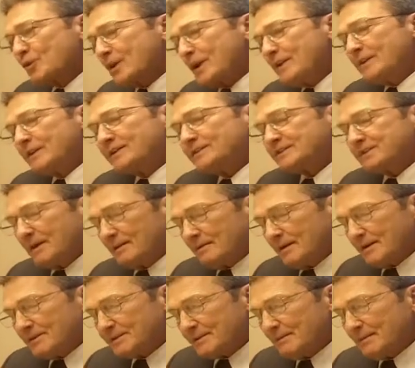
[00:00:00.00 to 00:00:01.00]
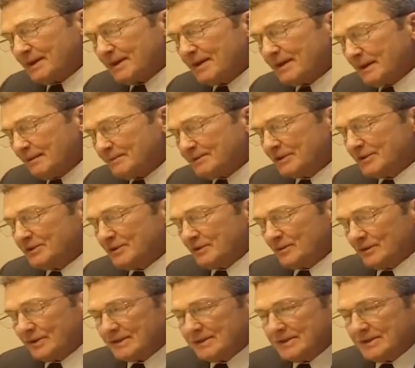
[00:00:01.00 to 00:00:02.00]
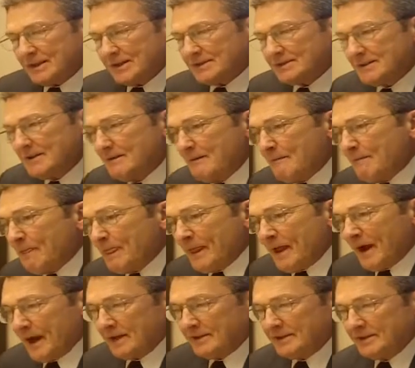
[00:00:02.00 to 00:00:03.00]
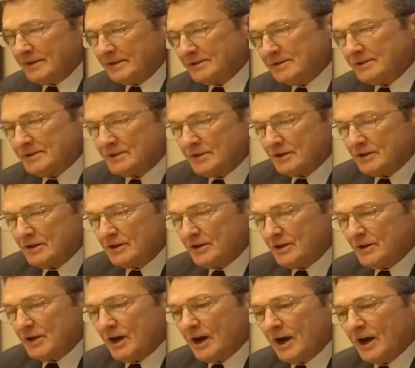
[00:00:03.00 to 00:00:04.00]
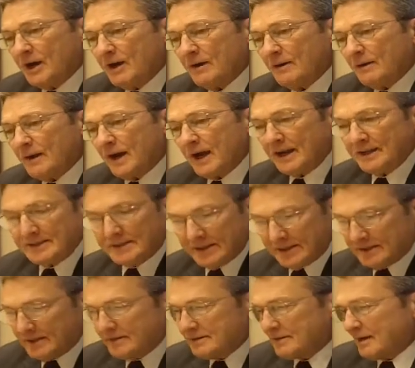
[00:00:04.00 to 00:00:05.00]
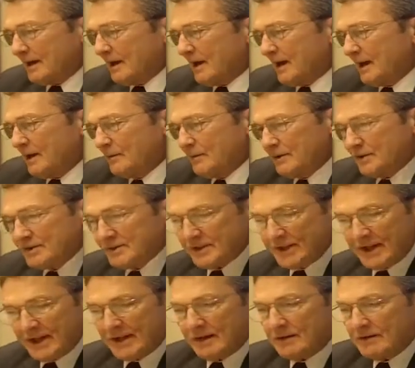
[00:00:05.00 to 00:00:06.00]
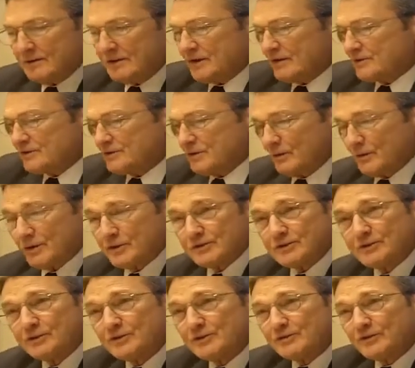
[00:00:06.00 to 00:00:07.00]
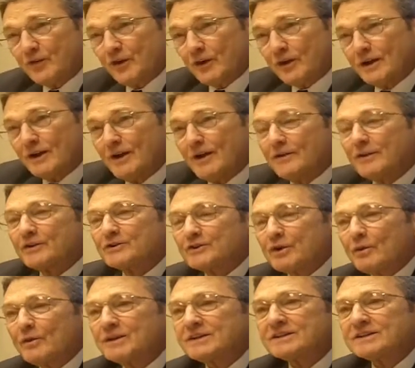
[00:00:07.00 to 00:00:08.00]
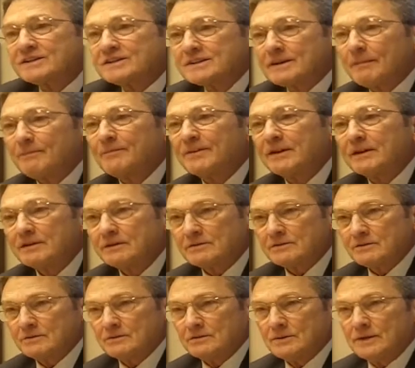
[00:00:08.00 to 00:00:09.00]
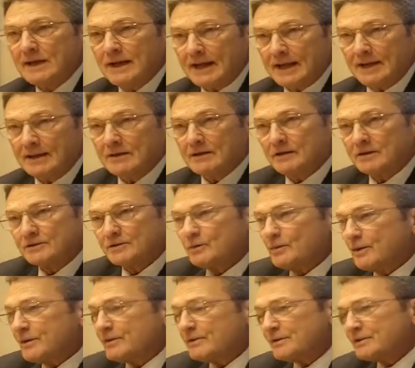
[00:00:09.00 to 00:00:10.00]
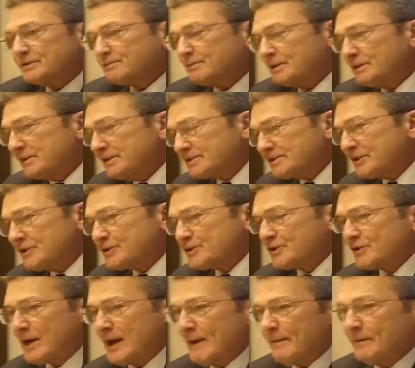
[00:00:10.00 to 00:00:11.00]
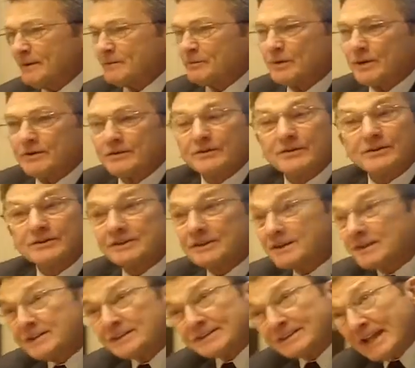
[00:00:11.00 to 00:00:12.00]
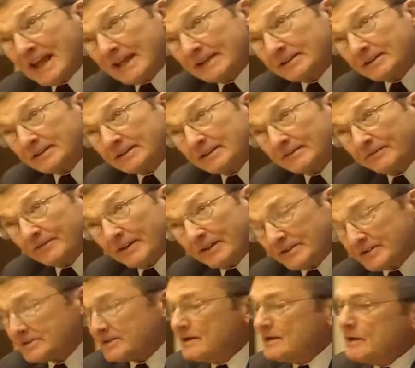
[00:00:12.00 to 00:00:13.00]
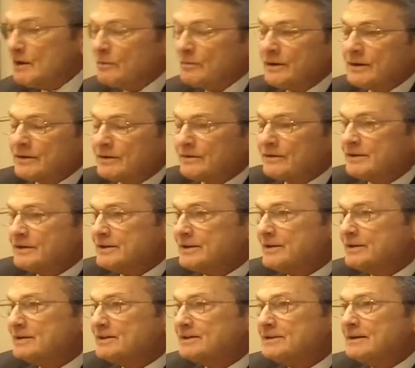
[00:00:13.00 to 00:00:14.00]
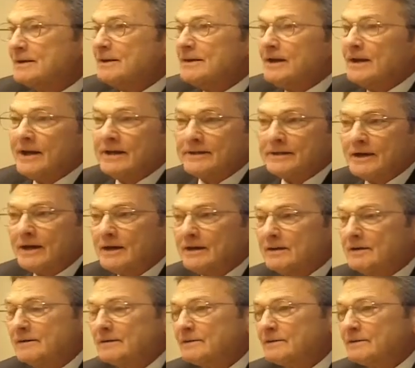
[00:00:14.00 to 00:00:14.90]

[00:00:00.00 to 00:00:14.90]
rare that somebody comes into you and says, I did it, I was there, there's no excuse for it. There's always something to hang on to, whether it's police entrapment, whether it's an insanity defense, whether it is an